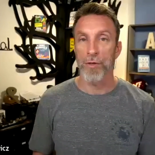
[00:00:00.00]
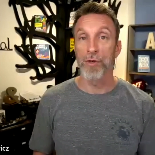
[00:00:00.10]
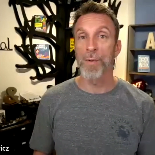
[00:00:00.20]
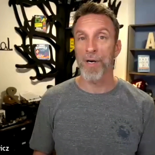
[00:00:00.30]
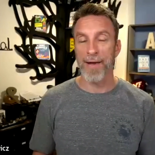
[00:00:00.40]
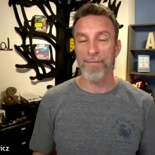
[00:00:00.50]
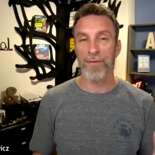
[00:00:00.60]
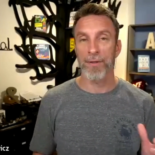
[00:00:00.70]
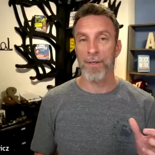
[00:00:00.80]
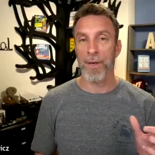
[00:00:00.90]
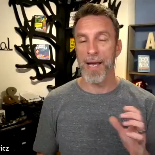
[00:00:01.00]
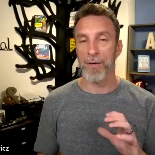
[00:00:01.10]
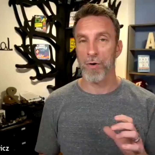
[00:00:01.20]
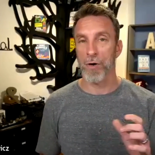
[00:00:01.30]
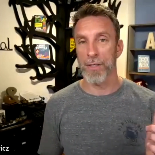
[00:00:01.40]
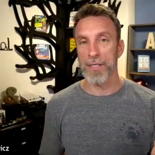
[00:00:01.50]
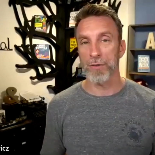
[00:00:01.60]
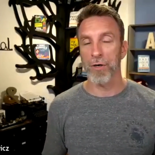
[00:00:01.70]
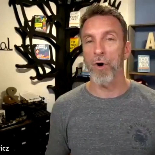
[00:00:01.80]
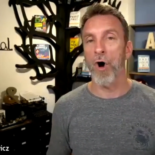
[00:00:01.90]
new book I have coming out called, is
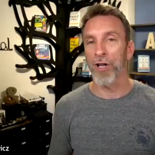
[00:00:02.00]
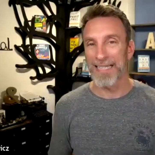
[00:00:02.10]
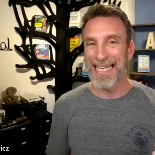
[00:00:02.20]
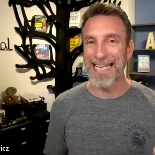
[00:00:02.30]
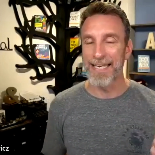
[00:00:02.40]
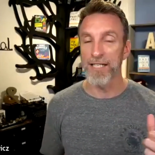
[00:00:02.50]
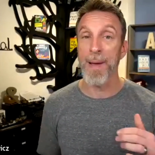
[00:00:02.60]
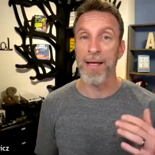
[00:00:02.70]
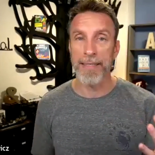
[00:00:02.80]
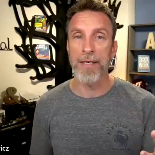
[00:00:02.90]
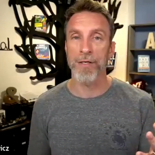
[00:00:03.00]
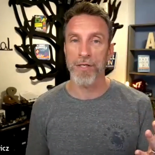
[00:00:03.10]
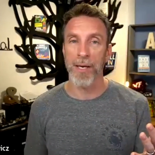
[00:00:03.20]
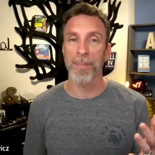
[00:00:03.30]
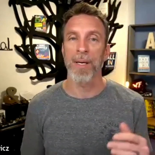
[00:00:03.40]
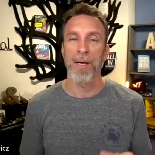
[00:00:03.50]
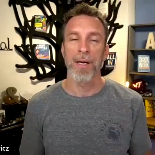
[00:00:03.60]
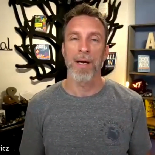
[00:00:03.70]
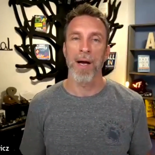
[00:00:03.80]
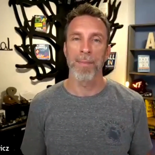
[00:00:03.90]
called All In. It's about leadership.
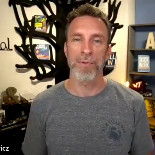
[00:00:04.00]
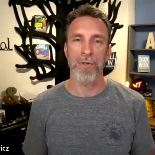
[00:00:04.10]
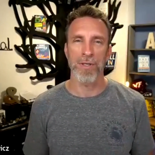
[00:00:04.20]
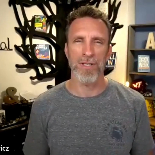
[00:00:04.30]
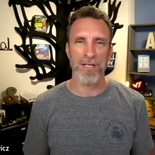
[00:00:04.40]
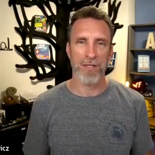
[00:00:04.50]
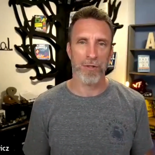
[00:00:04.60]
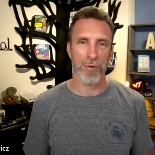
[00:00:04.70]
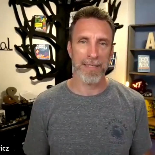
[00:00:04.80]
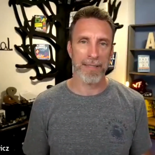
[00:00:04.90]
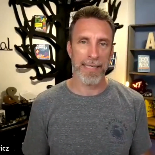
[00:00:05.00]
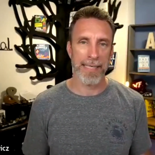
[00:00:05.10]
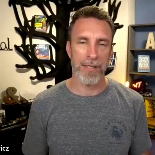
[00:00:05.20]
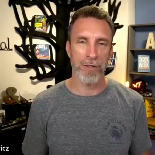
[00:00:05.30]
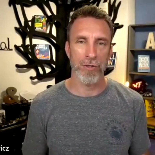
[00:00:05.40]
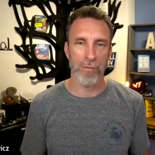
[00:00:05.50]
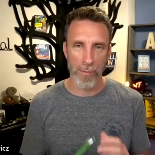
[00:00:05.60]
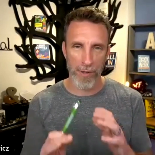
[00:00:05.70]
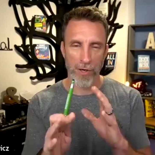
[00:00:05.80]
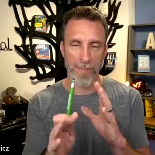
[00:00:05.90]
Um, so it doesn't necessarily translate into what
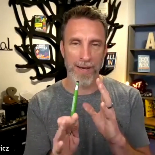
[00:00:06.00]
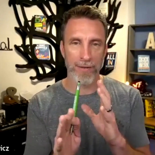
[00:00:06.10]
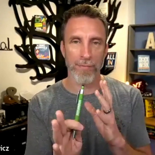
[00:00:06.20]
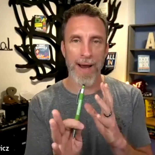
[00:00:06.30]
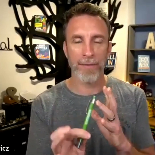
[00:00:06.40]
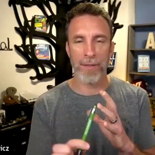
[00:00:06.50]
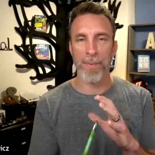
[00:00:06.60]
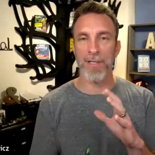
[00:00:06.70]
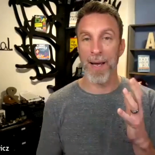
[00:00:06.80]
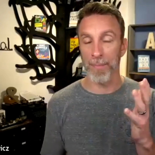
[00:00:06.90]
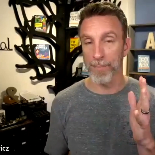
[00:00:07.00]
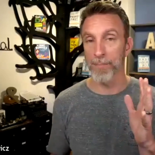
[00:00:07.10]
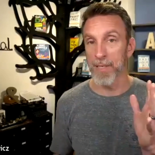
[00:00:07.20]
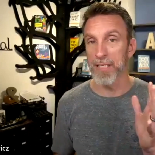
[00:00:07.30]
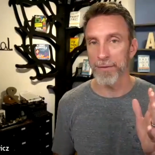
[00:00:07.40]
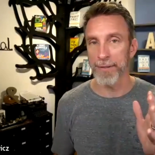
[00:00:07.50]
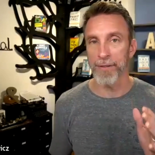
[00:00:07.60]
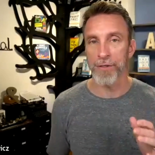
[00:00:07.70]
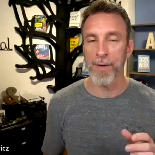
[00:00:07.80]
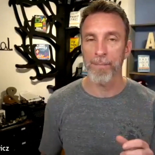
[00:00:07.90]
we were talking about directly, but it's about business
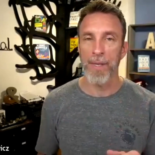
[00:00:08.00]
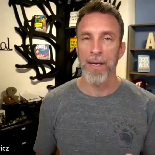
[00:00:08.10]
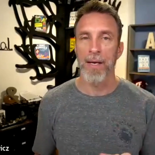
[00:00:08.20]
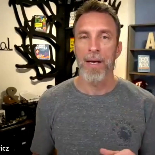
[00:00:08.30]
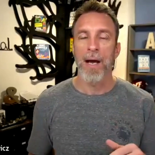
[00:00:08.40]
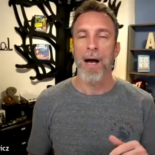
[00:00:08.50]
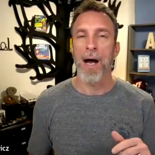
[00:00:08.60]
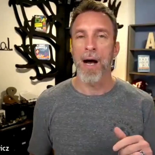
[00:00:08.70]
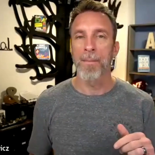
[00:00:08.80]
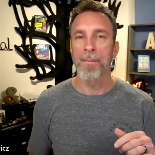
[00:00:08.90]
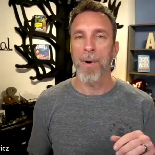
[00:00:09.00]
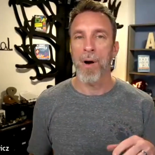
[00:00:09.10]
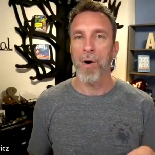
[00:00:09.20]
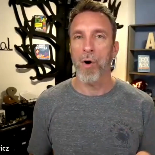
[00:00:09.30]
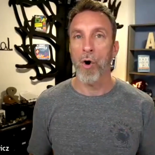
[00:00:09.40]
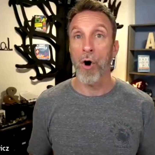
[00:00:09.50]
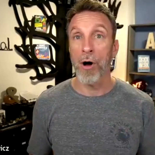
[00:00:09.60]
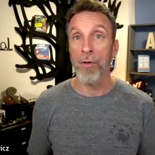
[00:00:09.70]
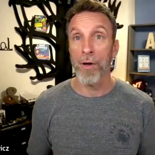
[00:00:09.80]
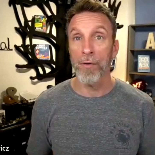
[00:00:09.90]
leadership. Um,
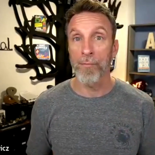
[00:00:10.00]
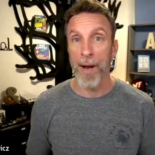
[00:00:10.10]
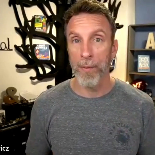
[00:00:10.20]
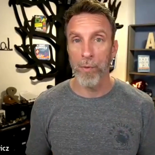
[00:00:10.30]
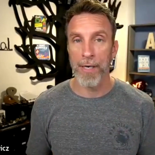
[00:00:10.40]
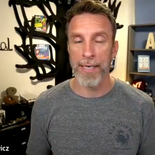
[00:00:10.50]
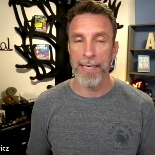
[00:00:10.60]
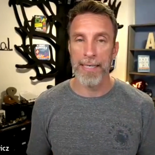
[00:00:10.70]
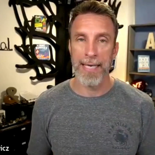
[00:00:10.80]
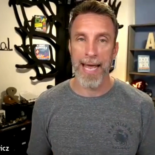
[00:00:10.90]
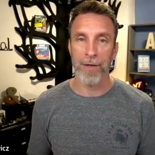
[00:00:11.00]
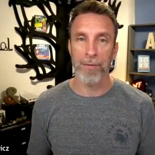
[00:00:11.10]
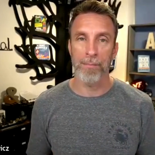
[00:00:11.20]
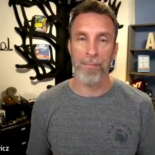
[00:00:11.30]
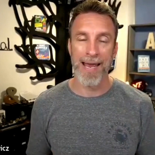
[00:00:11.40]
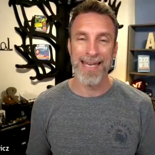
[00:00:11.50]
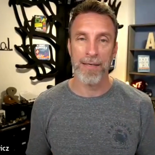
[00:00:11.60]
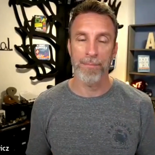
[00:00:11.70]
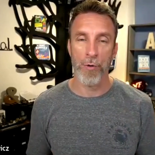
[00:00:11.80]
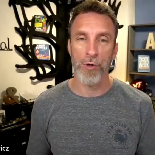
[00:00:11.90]
all of my work is at Mike
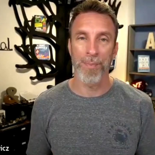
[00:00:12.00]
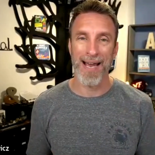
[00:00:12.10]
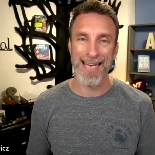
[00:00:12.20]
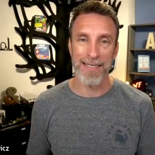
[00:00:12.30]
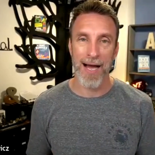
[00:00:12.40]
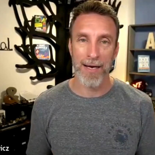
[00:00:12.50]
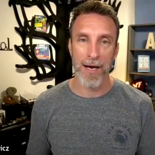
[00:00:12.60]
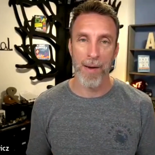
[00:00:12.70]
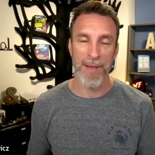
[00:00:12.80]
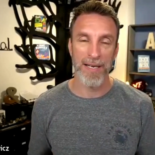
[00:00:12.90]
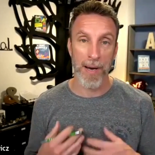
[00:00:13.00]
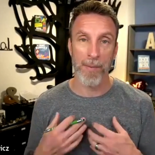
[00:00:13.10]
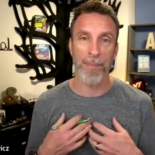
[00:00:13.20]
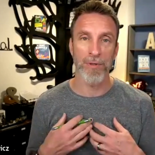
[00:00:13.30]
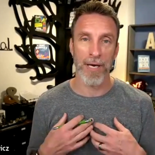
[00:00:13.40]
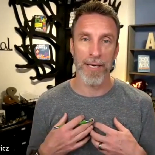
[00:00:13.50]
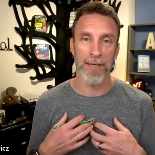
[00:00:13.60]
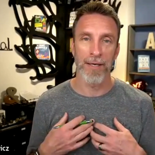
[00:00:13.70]
Motorbike dot com. That's my website.